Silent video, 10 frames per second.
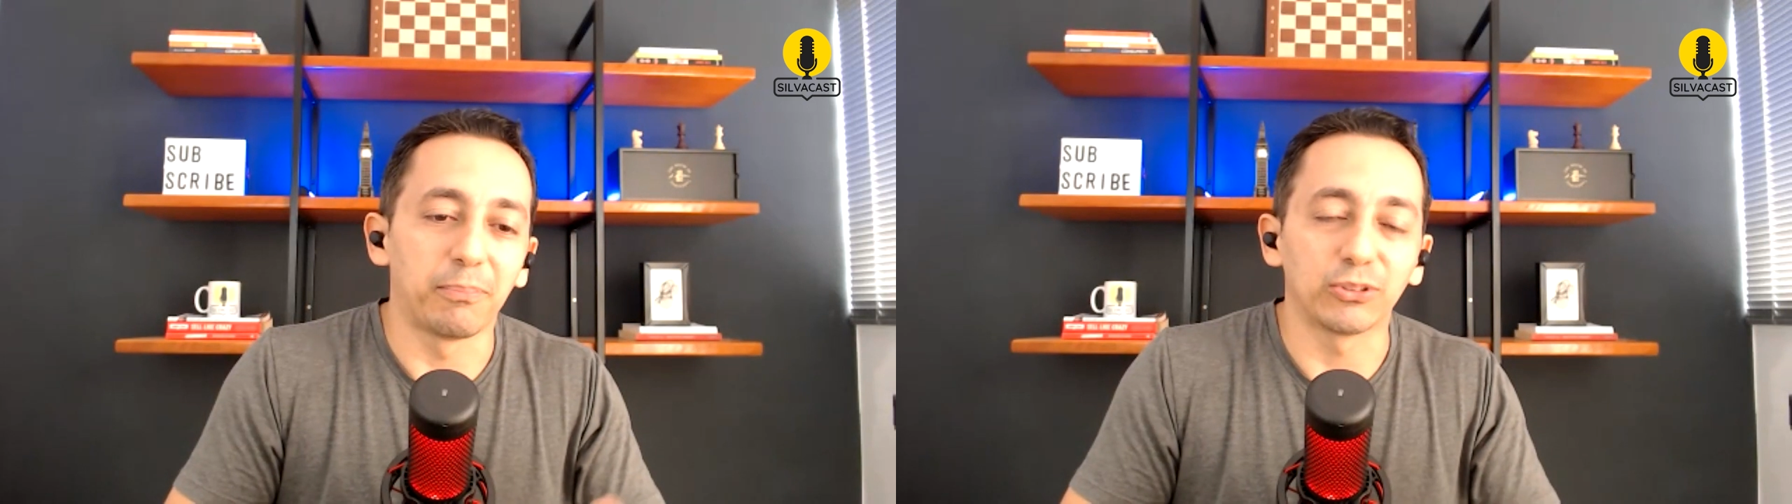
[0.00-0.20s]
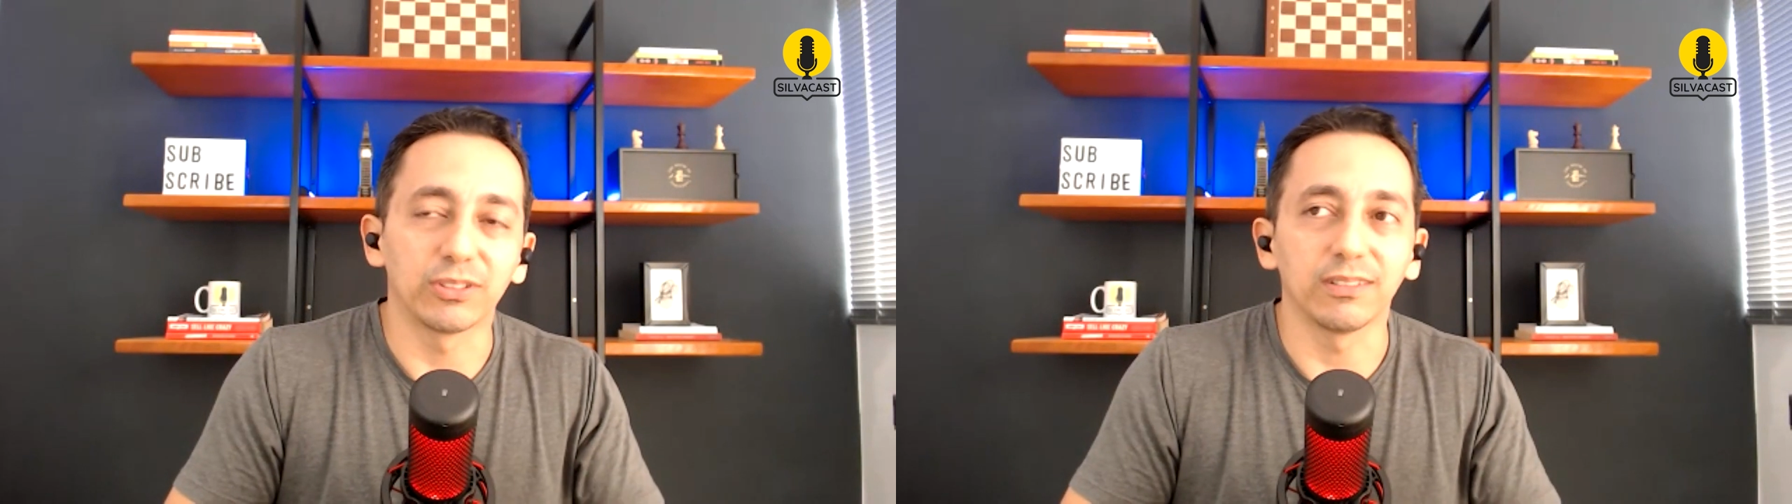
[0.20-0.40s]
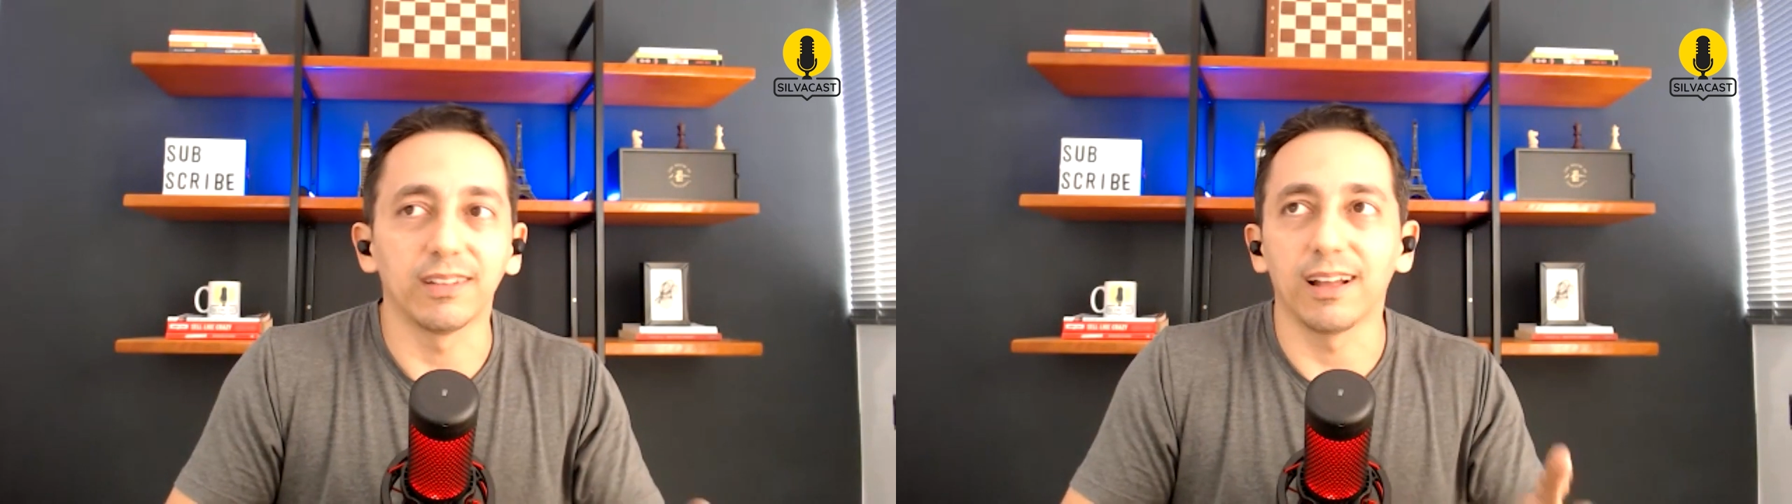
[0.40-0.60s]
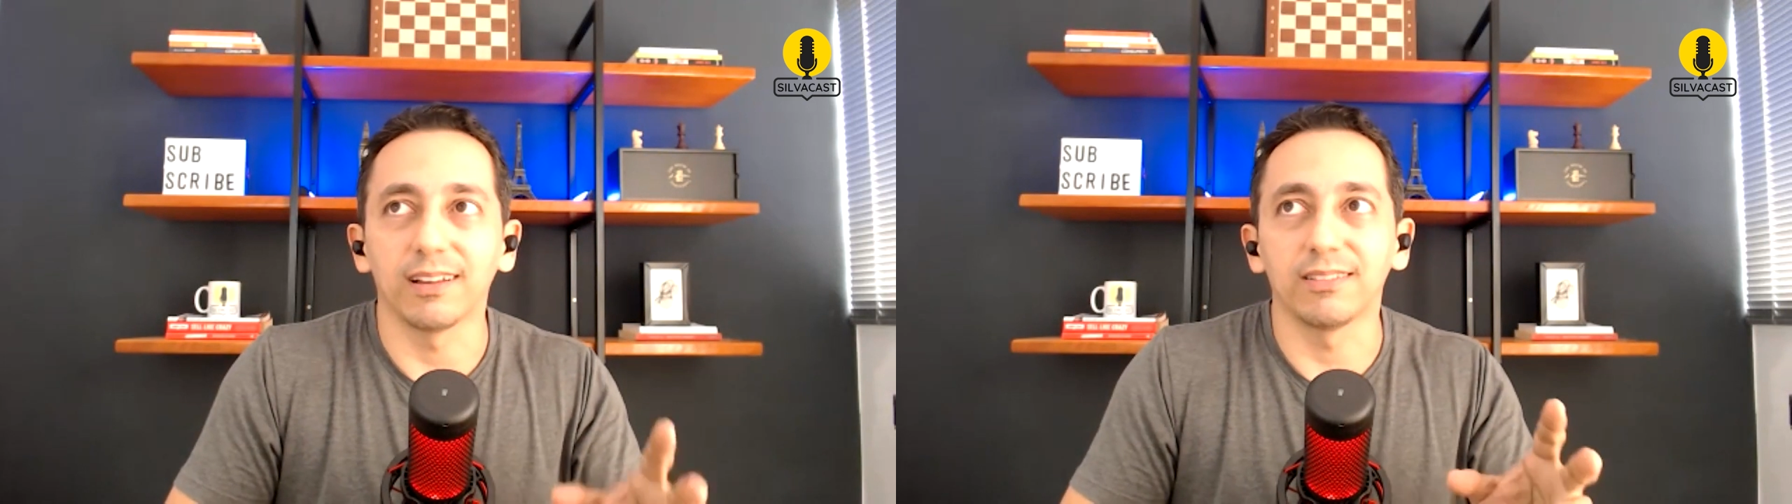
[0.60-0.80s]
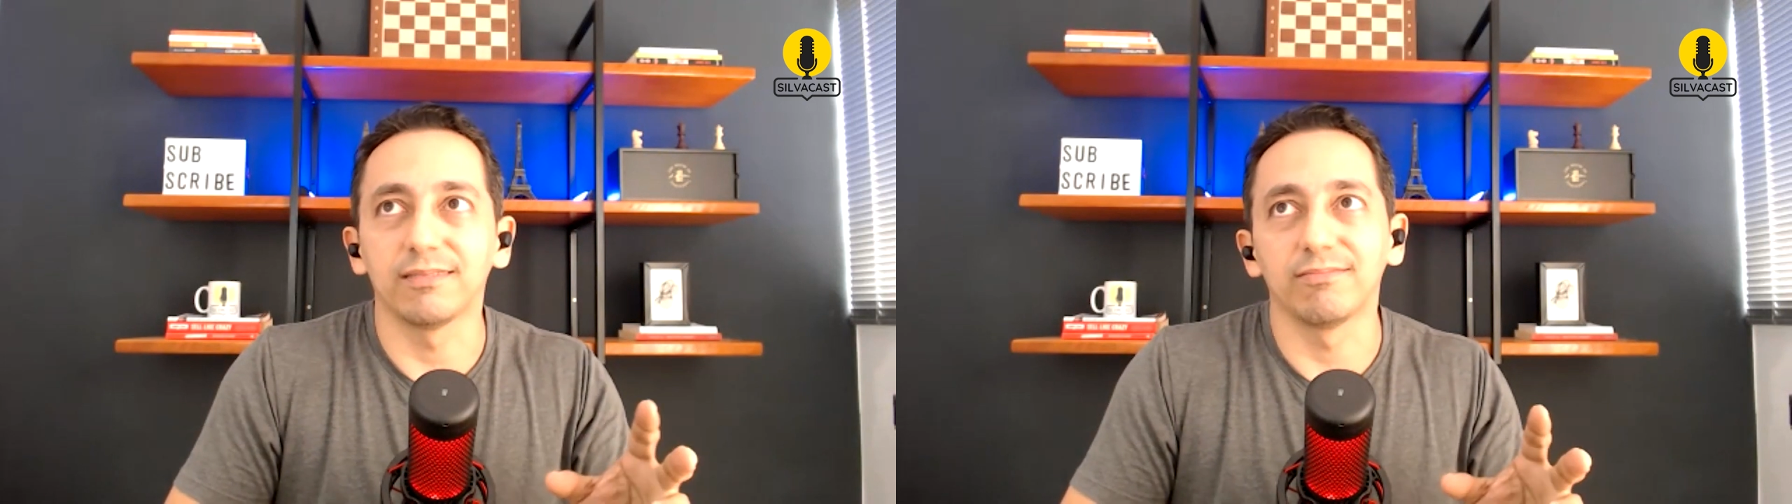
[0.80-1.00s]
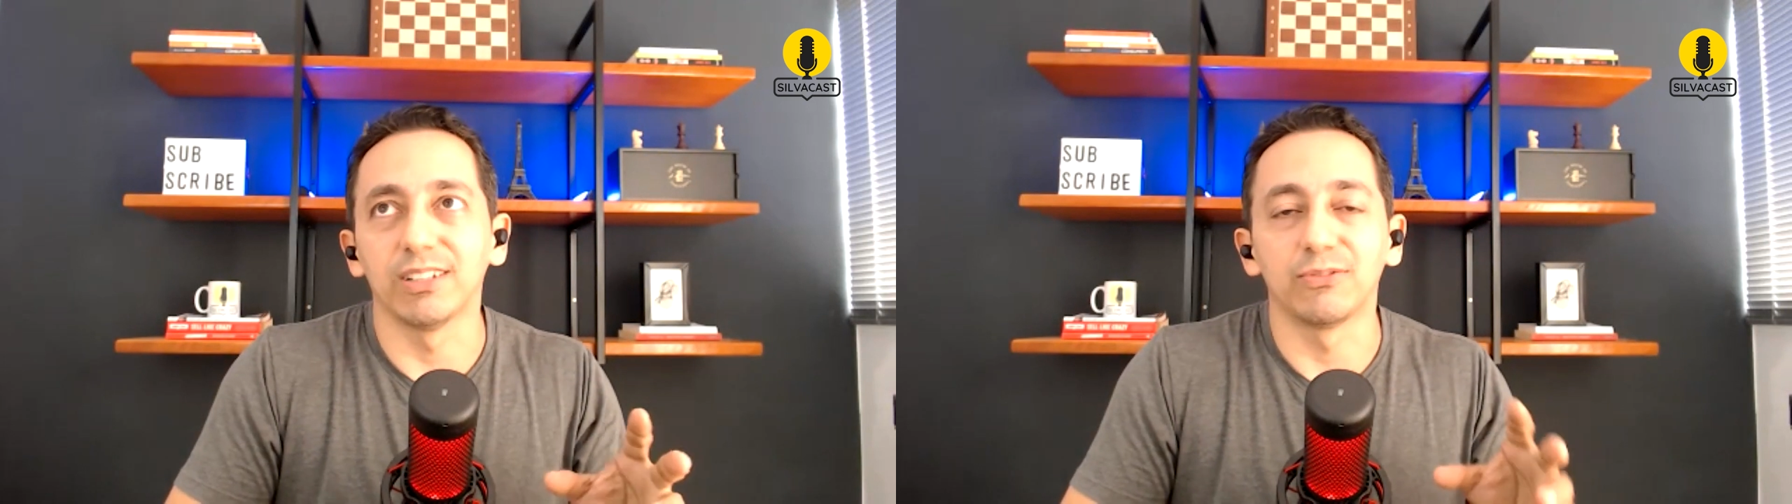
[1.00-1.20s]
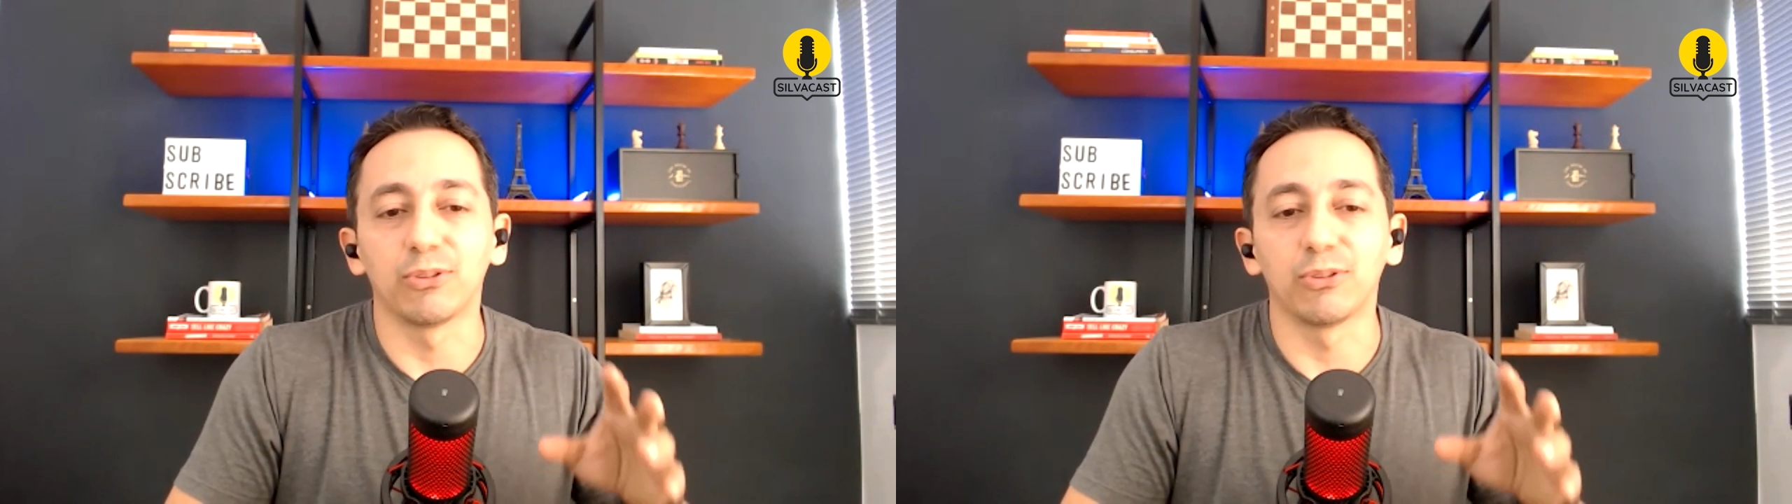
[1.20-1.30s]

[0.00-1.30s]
person that is